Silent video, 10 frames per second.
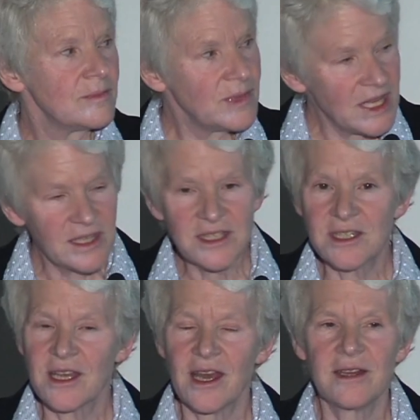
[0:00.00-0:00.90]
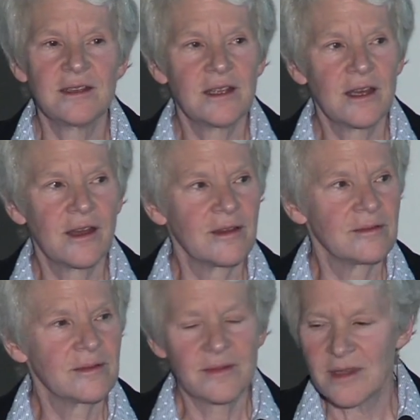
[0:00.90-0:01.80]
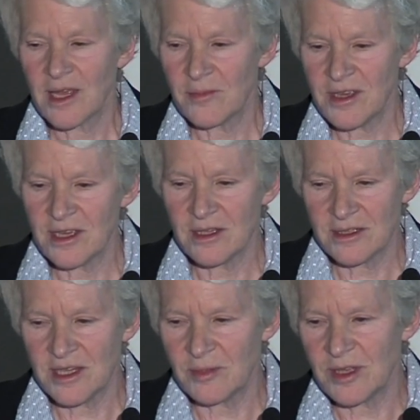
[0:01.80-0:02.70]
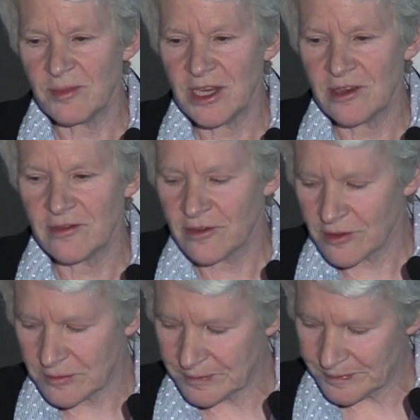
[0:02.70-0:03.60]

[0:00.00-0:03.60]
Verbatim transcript: peace that can be deeply meaningful.